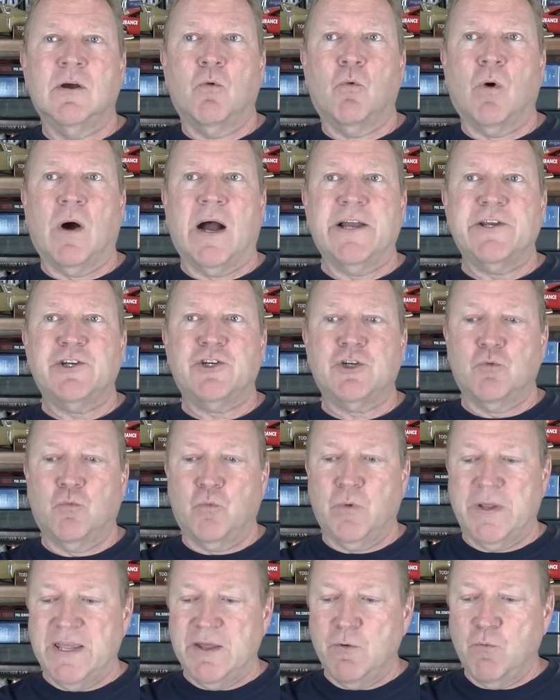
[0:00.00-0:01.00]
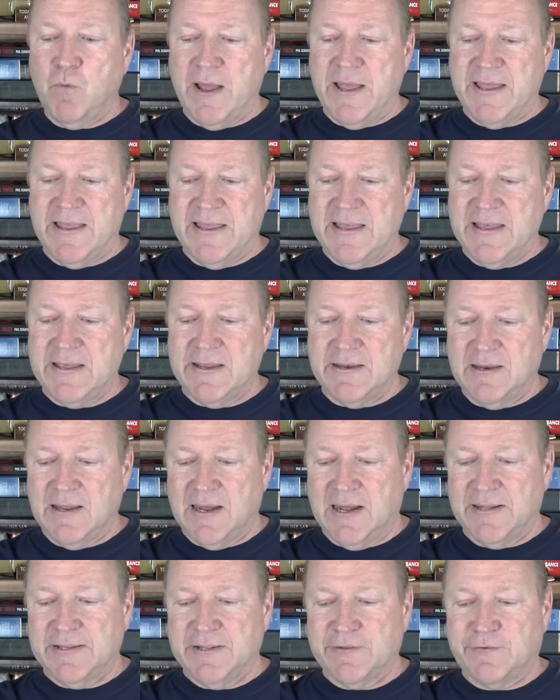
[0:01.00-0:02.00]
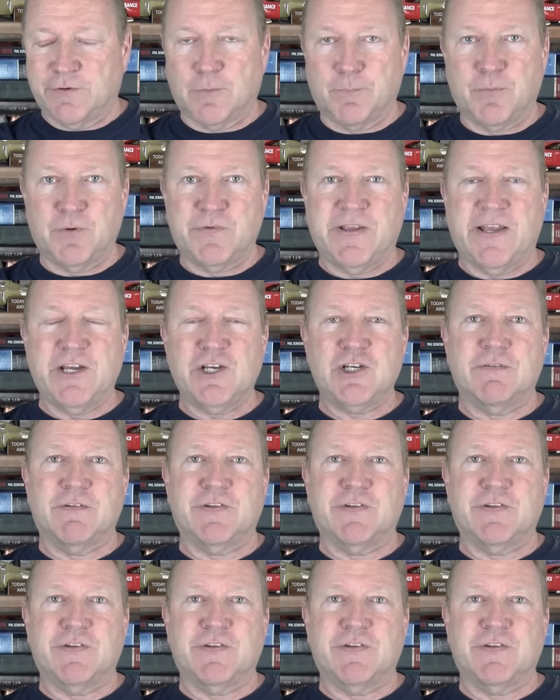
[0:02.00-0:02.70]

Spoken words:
Why should we weigh in on the interpretation